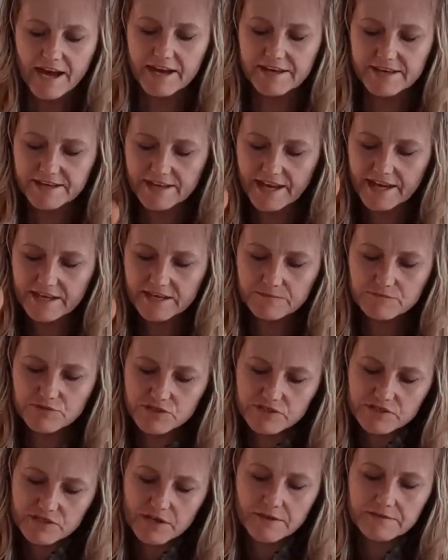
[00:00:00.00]
And again, I'm
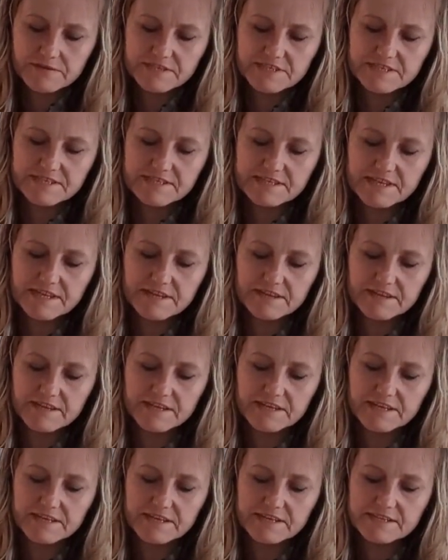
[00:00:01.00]
just going to sit
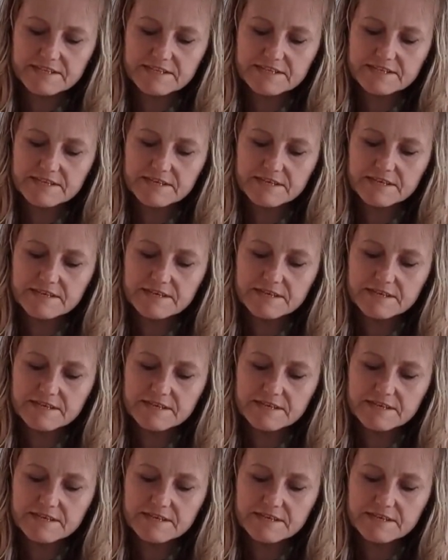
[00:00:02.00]
these